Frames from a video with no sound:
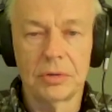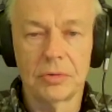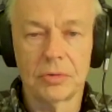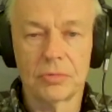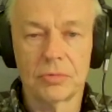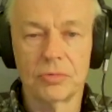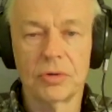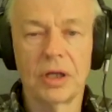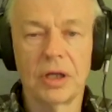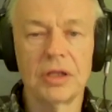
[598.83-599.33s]

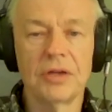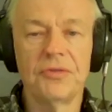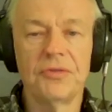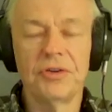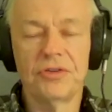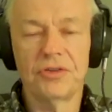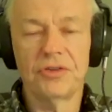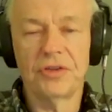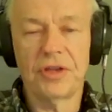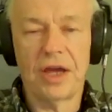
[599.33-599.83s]

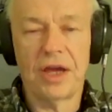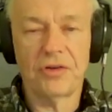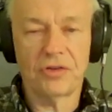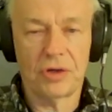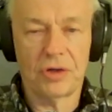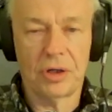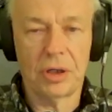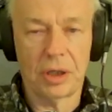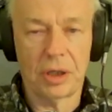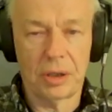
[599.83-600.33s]
relevant to that
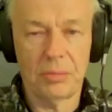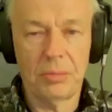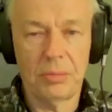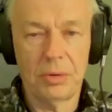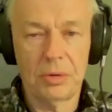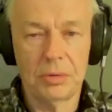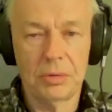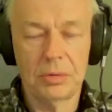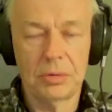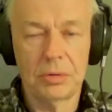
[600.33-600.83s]
time
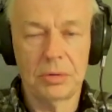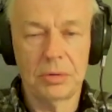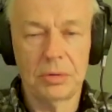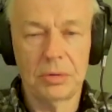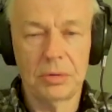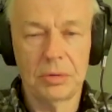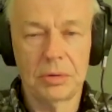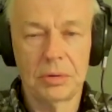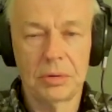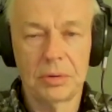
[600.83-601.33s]

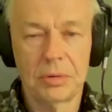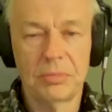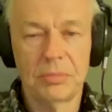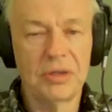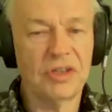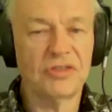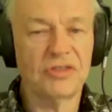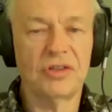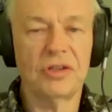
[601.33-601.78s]
makes